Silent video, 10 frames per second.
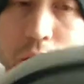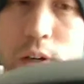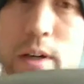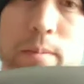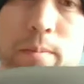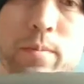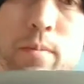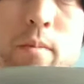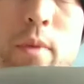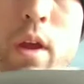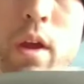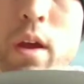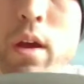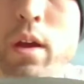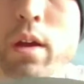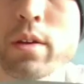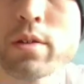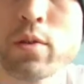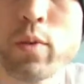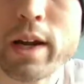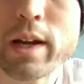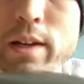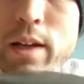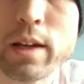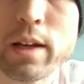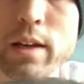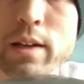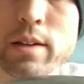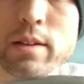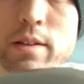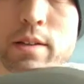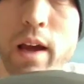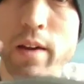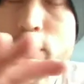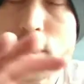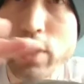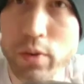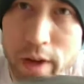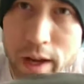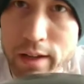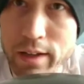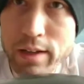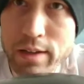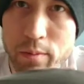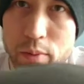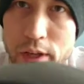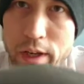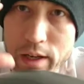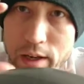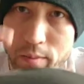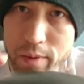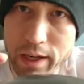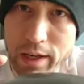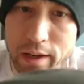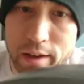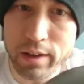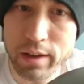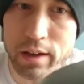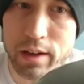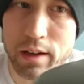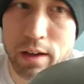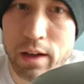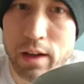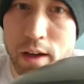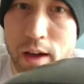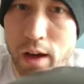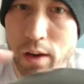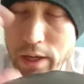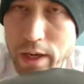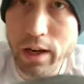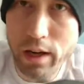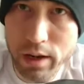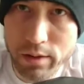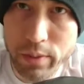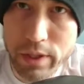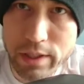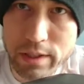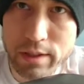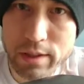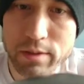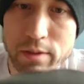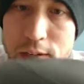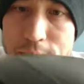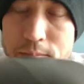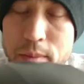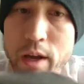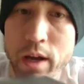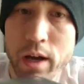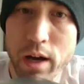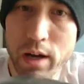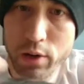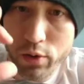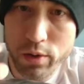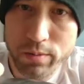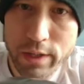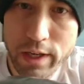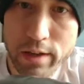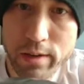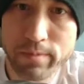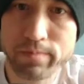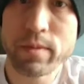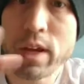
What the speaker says: So what I did is, after creating that template and making the helmet, I cut out the pieces, right? Glued them together,